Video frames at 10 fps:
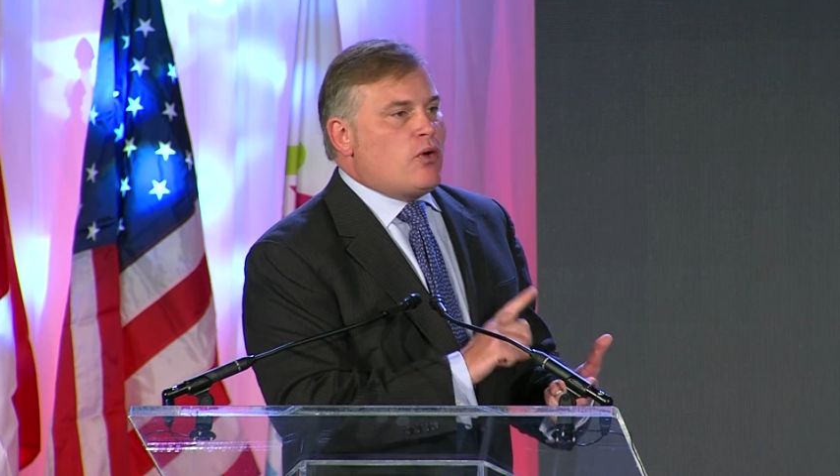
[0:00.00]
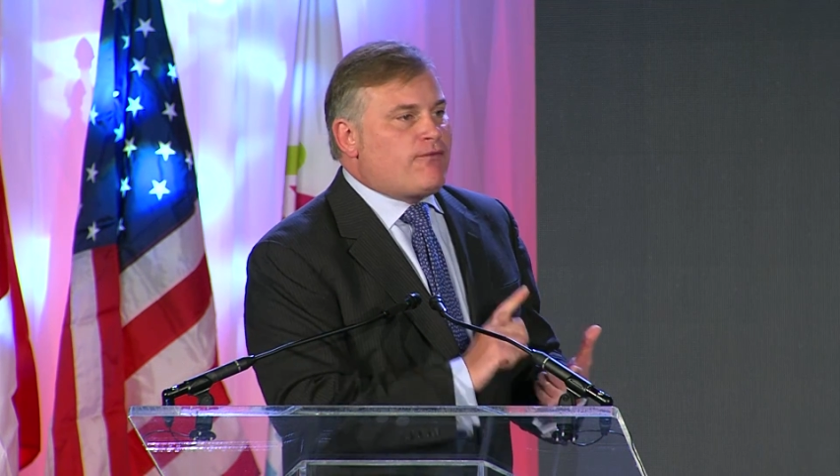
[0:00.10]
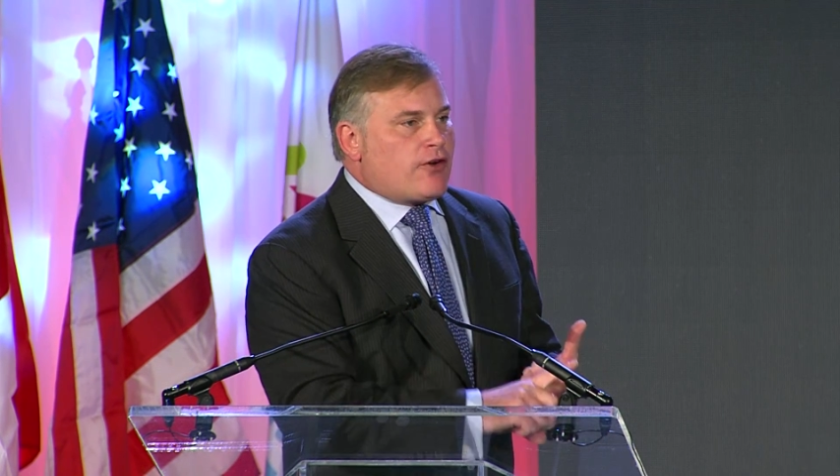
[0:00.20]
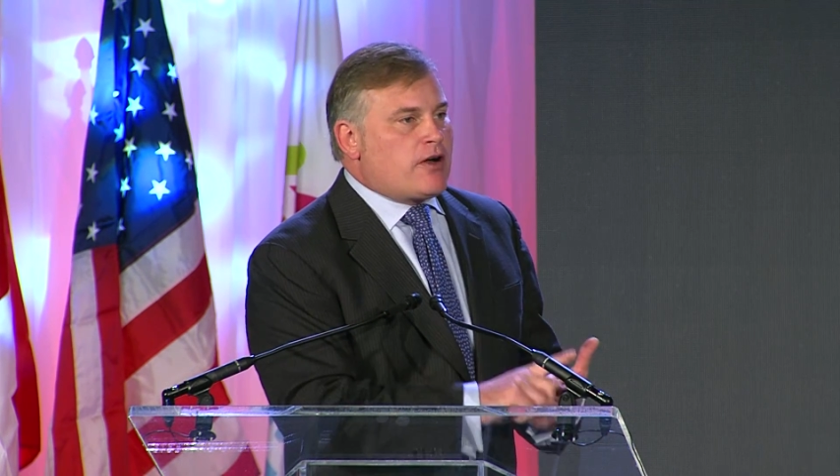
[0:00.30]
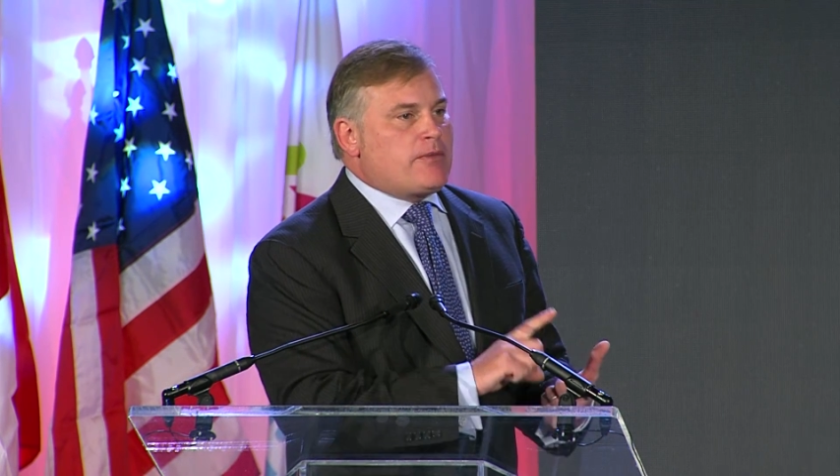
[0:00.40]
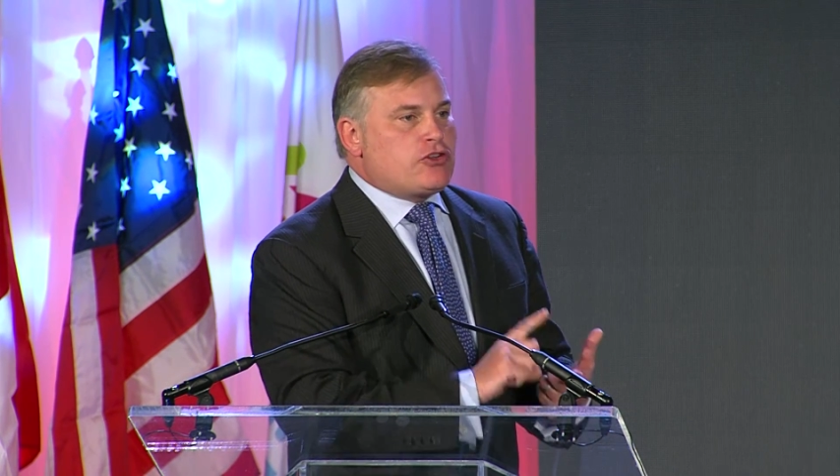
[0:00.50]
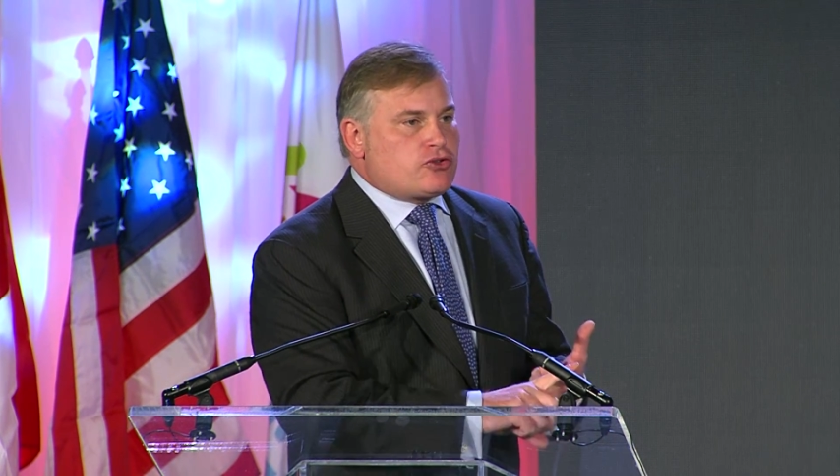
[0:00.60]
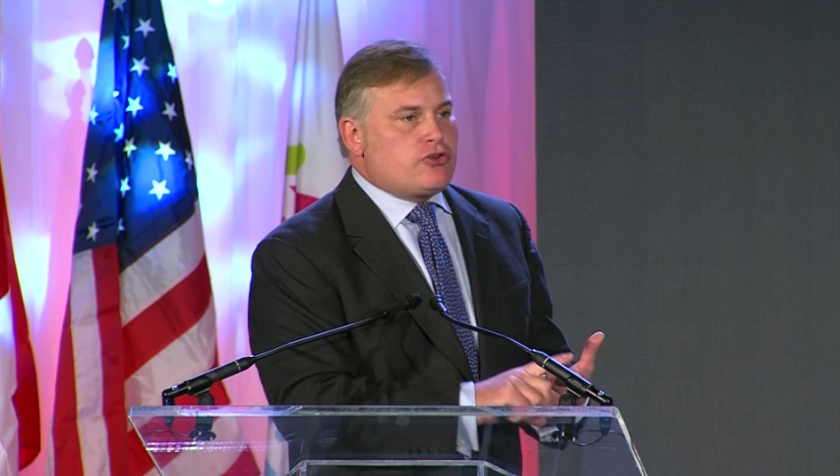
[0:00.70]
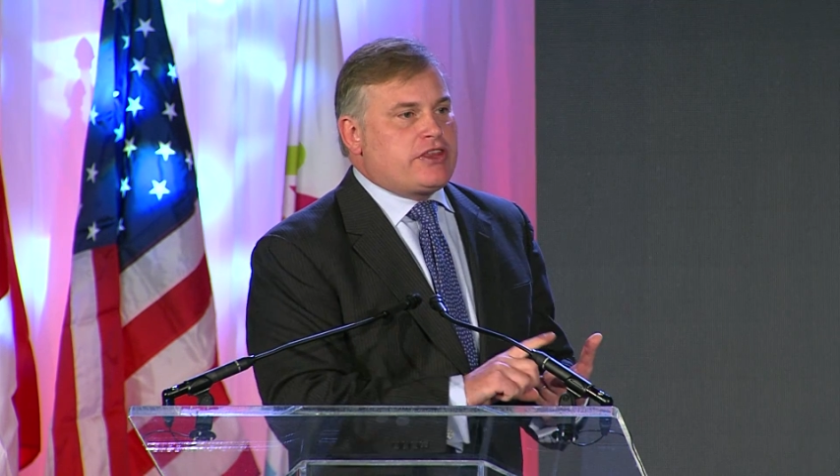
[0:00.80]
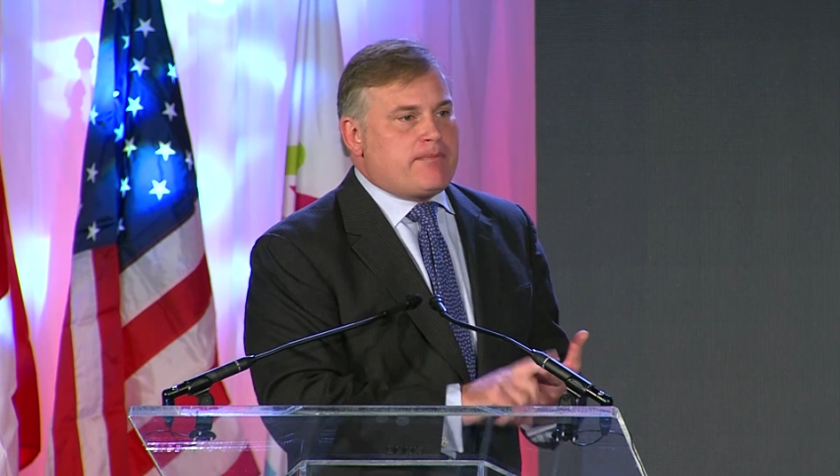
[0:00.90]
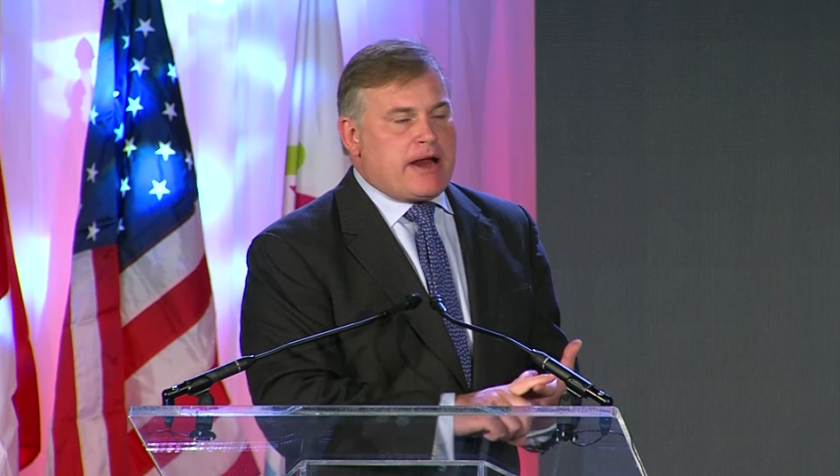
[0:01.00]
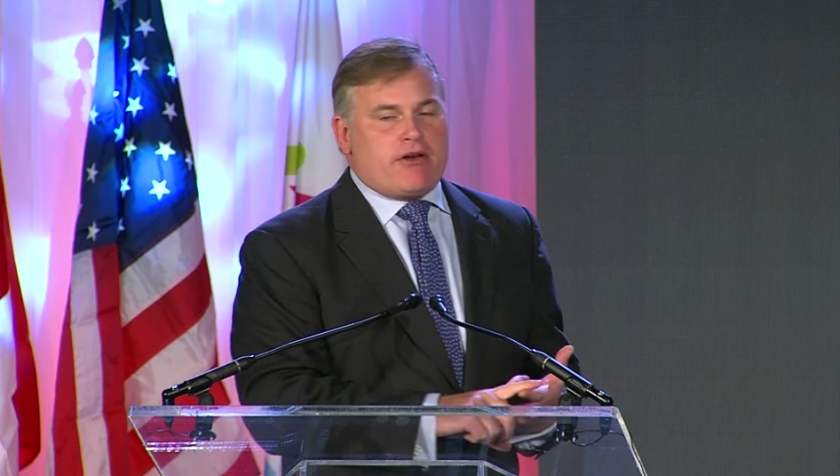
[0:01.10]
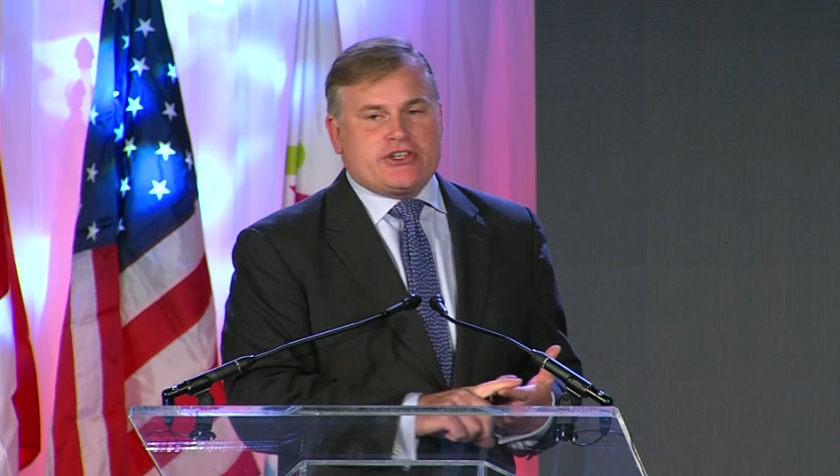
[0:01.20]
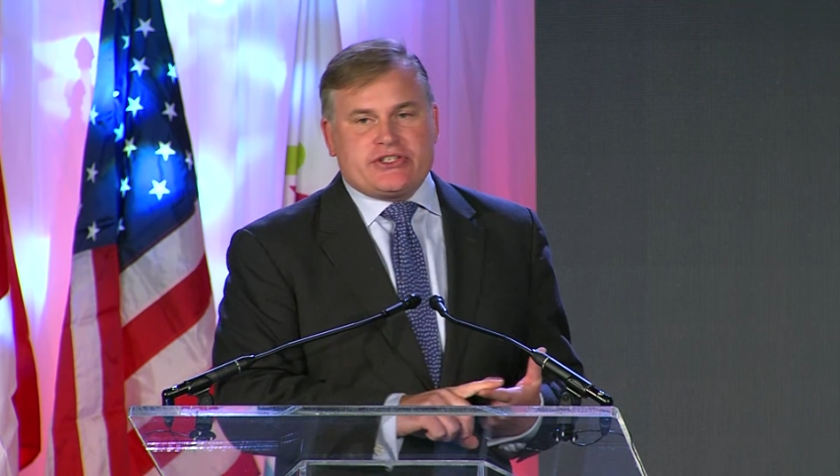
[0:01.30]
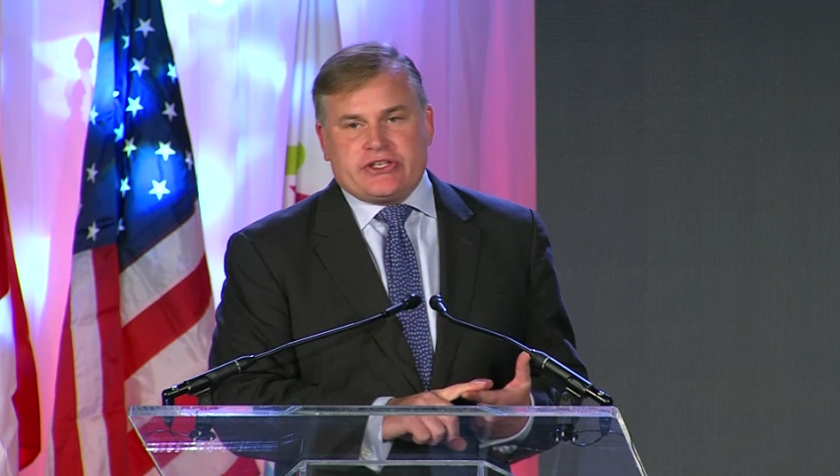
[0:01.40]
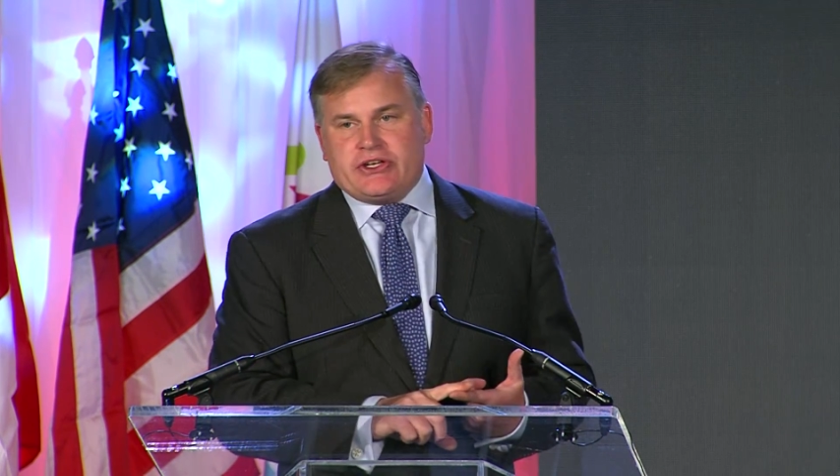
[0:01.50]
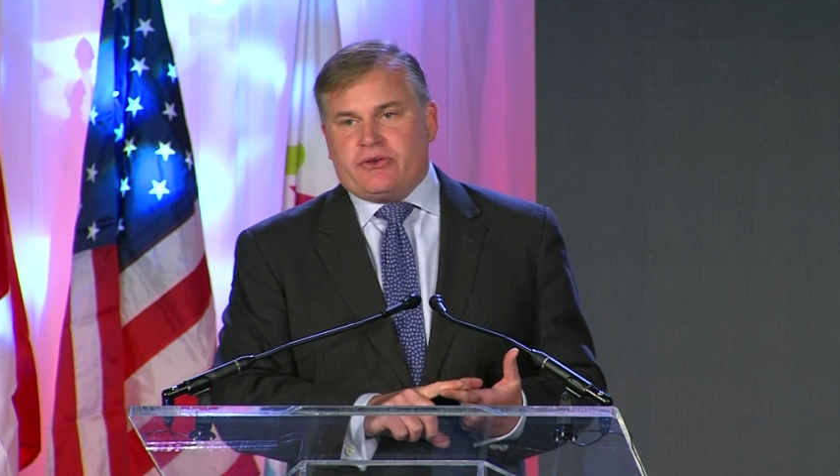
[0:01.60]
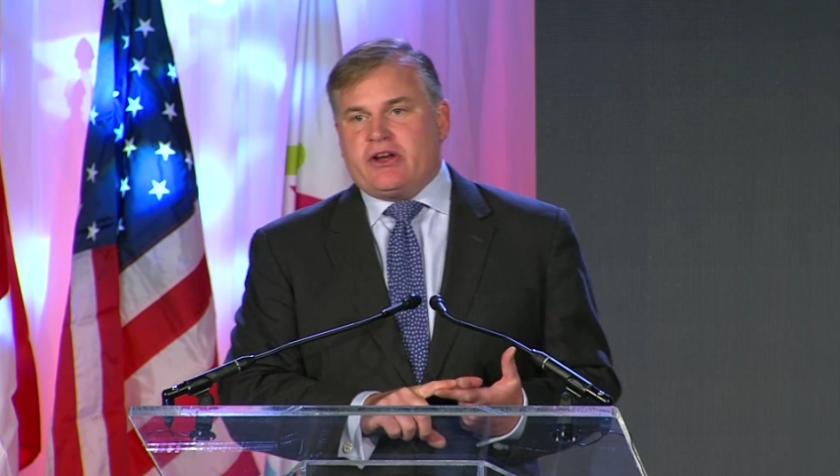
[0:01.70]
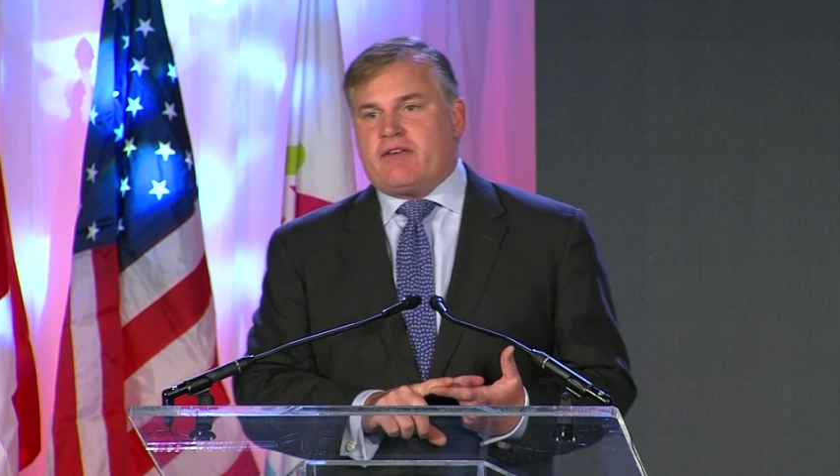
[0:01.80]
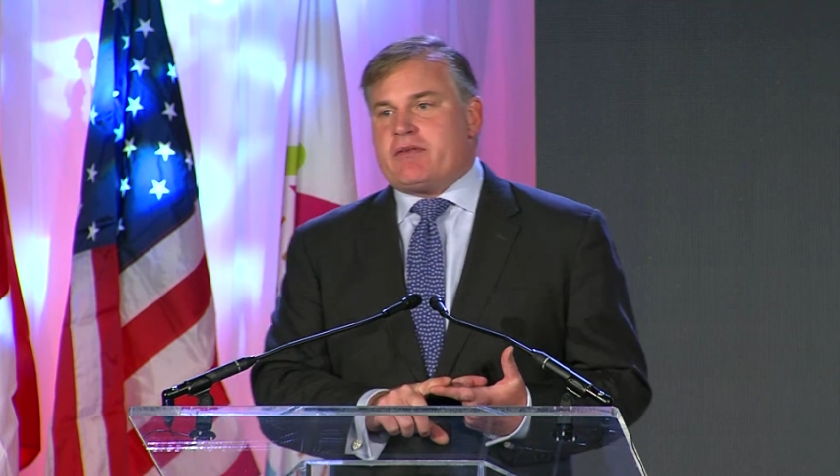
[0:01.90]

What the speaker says: affirm the truth that marriage is the union of a